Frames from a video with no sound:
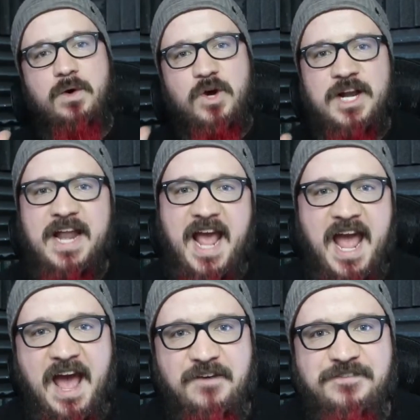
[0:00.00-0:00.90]
hour and a
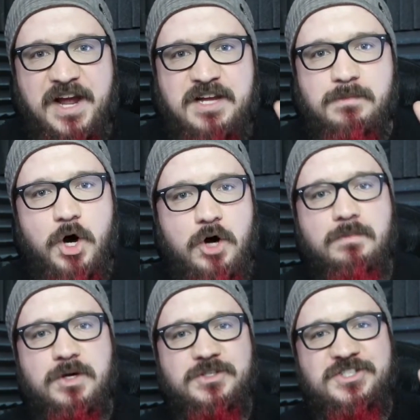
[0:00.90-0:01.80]
half, I am
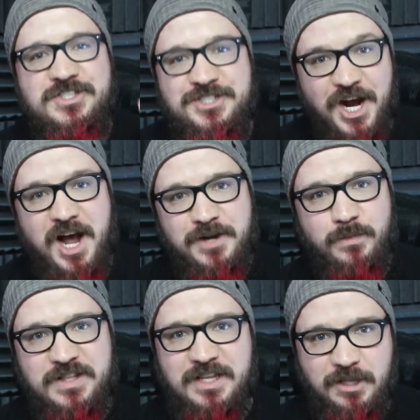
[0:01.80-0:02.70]
almost
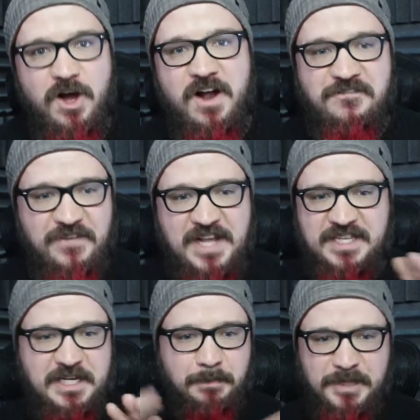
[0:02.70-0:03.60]
done with the lawn.
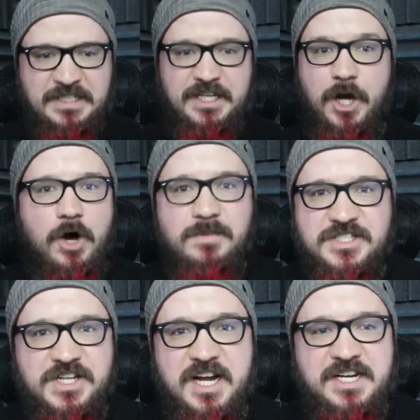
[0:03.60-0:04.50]
Finally, completely
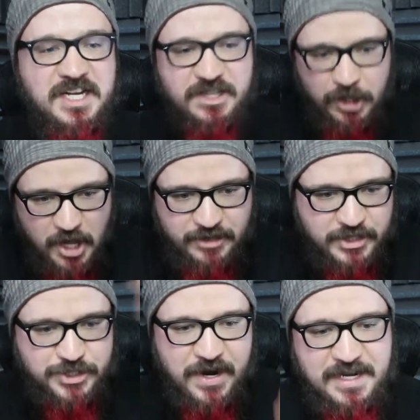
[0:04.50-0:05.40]
almost done. The lawn
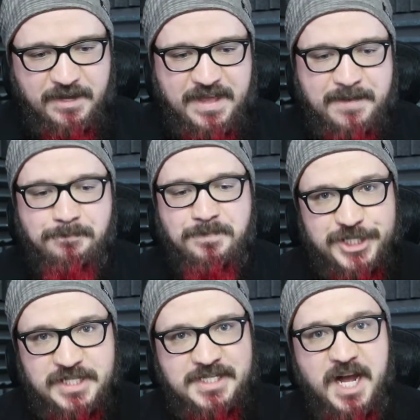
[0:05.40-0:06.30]
looks great and all that. It
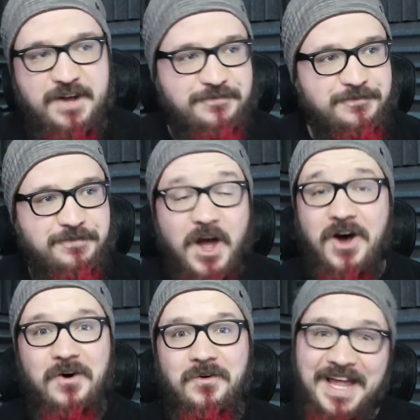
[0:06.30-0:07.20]
shuts off
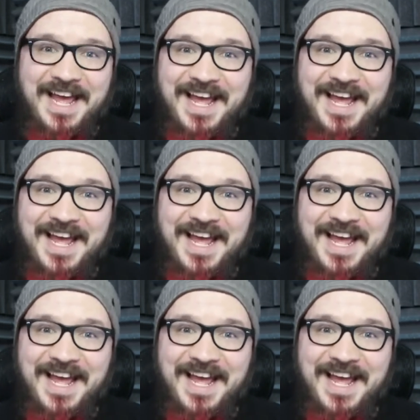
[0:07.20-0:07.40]
oh,